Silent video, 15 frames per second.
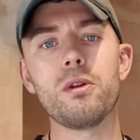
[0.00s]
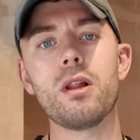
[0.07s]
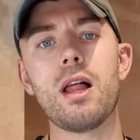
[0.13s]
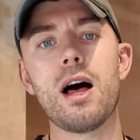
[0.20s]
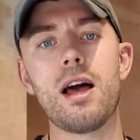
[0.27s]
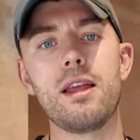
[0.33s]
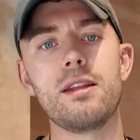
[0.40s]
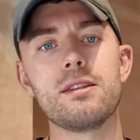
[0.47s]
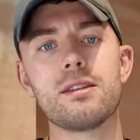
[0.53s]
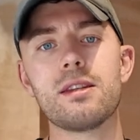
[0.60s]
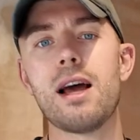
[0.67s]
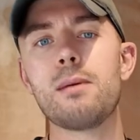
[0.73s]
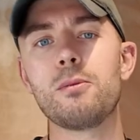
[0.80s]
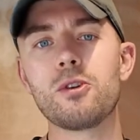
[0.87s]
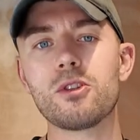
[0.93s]
the lines.
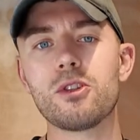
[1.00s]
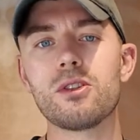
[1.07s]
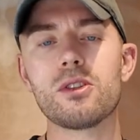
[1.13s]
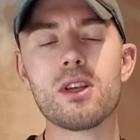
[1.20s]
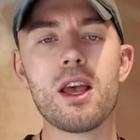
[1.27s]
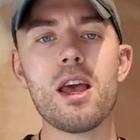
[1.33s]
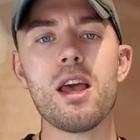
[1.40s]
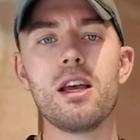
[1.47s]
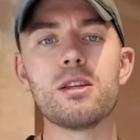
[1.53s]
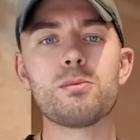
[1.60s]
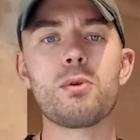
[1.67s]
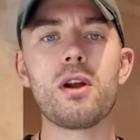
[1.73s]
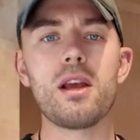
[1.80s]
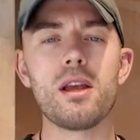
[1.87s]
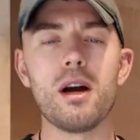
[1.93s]
That much is
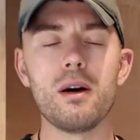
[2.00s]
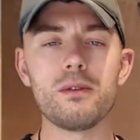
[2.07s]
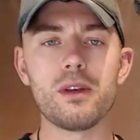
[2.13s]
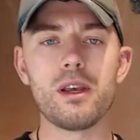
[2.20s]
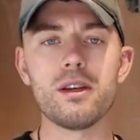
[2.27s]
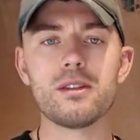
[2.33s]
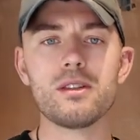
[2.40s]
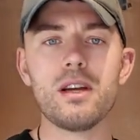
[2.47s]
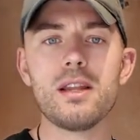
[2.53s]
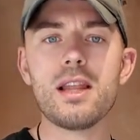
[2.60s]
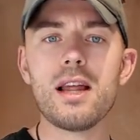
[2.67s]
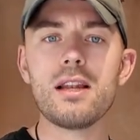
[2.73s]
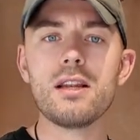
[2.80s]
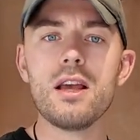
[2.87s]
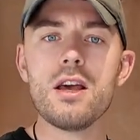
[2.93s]
pretty obvious. And
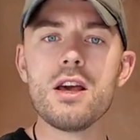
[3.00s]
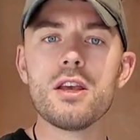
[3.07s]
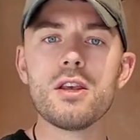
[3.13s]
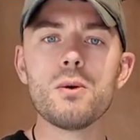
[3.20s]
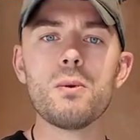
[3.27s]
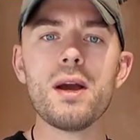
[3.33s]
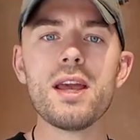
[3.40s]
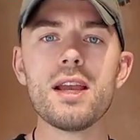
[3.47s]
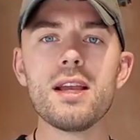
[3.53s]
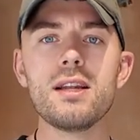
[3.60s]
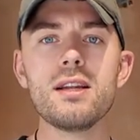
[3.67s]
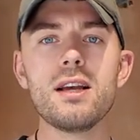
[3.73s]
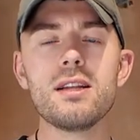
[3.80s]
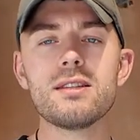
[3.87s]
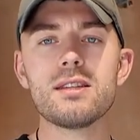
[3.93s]
then you're
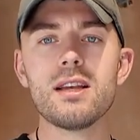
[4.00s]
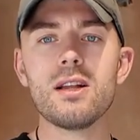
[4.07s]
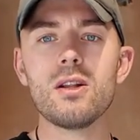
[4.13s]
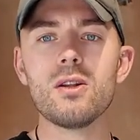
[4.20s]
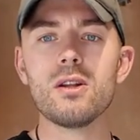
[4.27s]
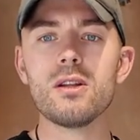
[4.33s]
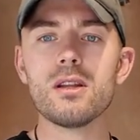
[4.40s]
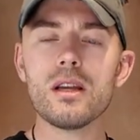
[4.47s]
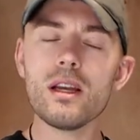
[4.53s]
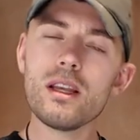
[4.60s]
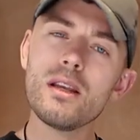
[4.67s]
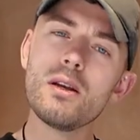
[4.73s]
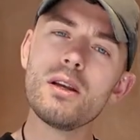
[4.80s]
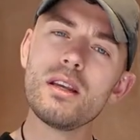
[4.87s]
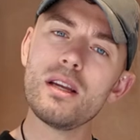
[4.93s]
waiting until
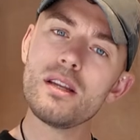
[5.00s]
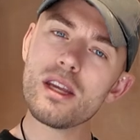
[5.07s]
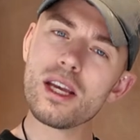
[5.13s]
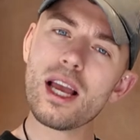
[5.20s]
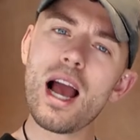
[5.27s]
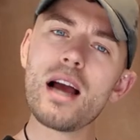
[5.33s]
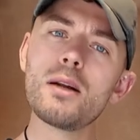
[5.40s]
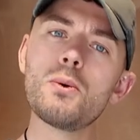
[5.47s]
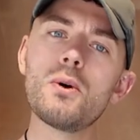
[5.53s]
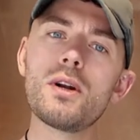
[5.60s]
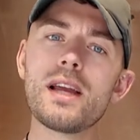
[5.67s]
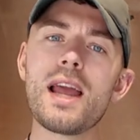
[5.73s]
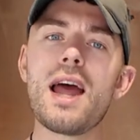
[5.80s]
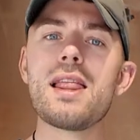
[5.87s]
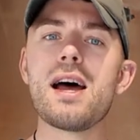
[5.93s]
you kind of want
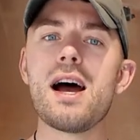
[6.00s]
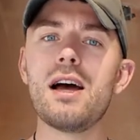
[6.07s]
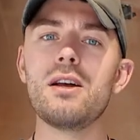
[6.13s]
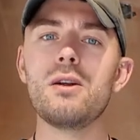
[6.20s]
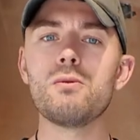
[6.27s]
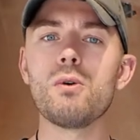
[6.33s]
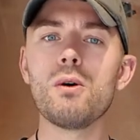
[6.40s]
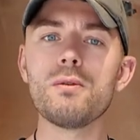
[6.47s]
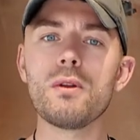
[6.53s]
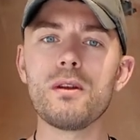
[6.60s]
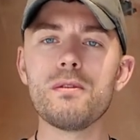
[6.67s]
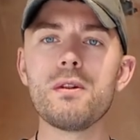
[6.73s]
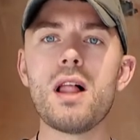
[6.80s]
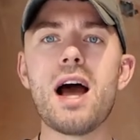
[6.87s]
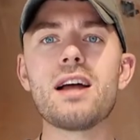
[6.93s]
to get that roughly
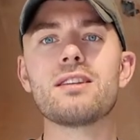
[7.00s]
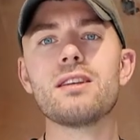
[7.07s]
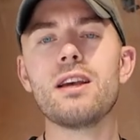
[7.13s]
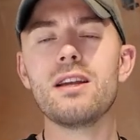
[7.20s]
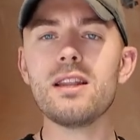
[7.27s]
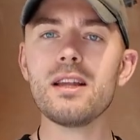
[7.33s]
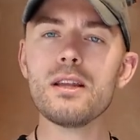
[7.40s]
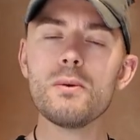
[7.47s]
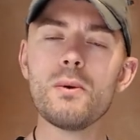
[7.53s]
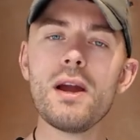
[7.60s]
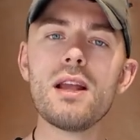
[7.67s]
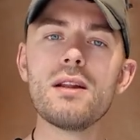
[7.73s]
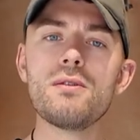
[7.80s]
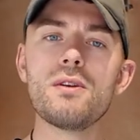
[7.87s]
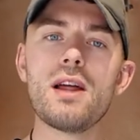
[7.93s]
flat, and then you're
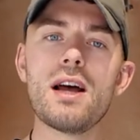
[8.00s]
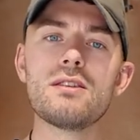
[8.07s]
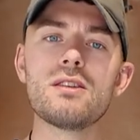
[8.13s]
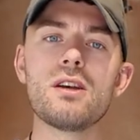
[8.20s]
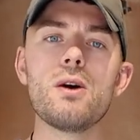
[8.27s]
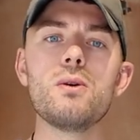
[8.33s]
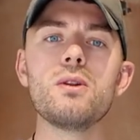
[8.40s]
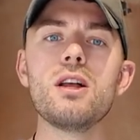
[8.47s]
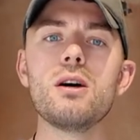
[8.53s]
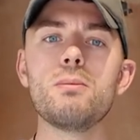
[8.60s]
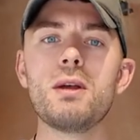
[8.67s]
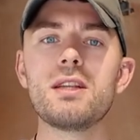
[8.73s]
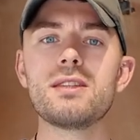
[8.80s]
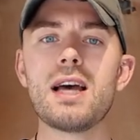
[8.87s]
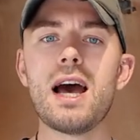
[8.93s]
waiting for that to go a little
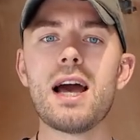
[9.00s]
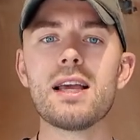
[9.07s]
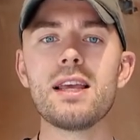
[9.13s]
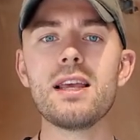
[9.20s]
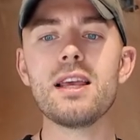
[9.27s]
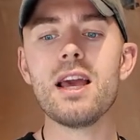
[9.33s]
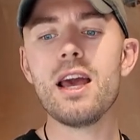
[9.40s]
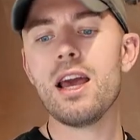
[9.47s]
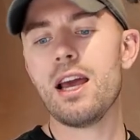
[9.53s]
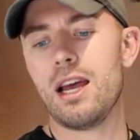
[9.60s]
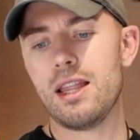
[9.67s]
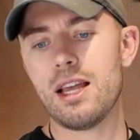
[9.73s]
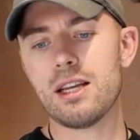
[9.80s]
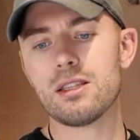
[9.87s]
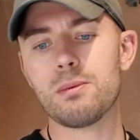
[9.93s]
bit tacky,
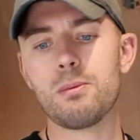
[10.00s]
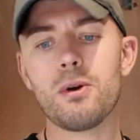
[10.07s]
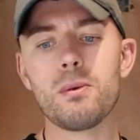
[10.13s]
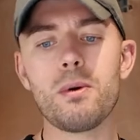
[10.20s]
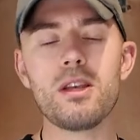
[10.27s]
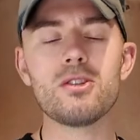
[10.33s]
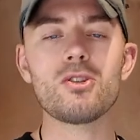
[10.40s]
and that's the point where you